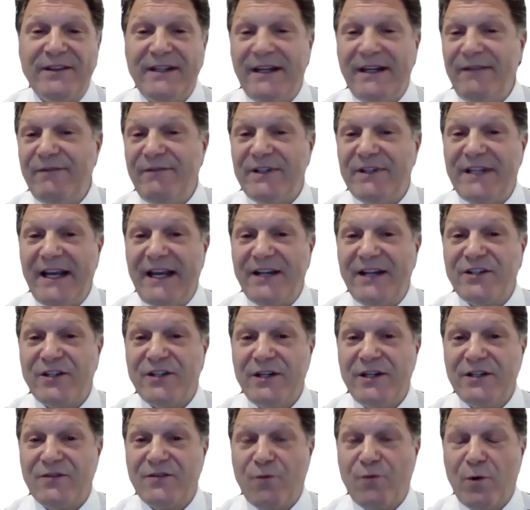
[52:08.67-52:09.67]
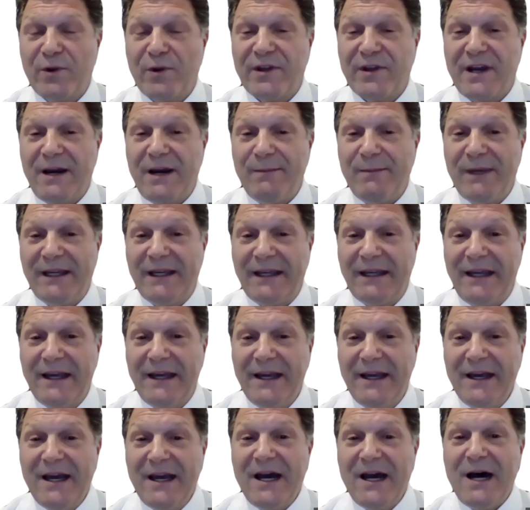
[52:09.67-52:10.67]
An invitation is forthcoming
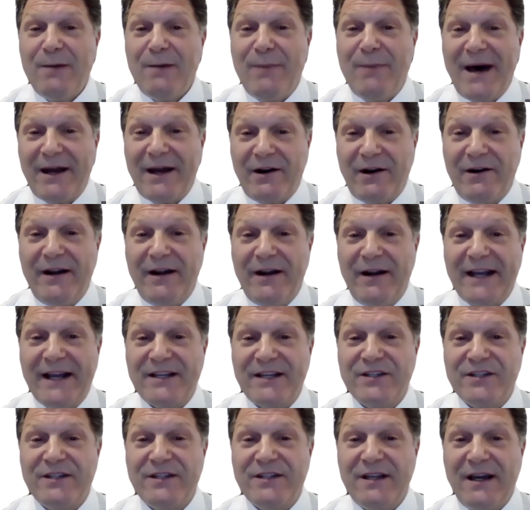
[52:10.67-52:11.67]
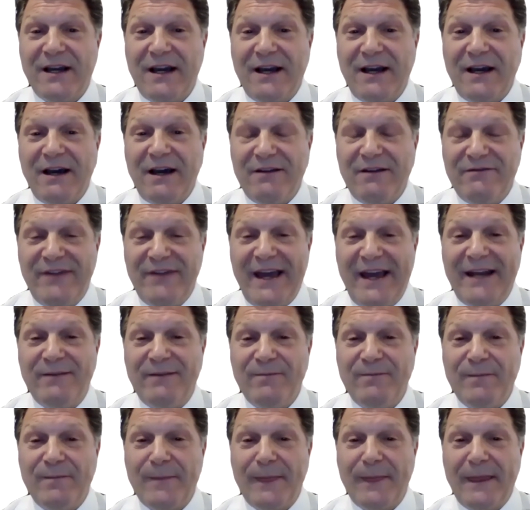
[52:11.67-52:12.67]
about our next event
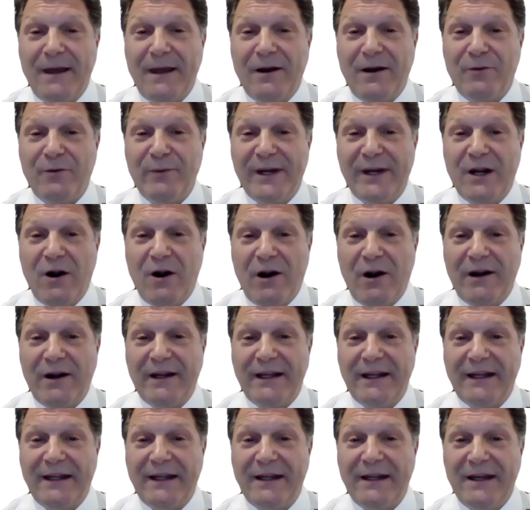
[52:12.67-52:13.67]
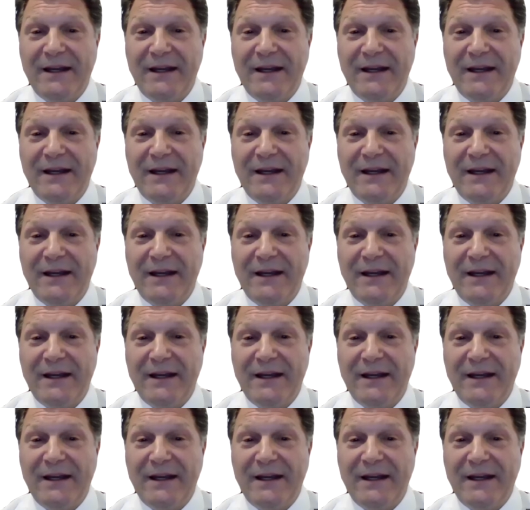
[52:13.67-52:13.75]
regarding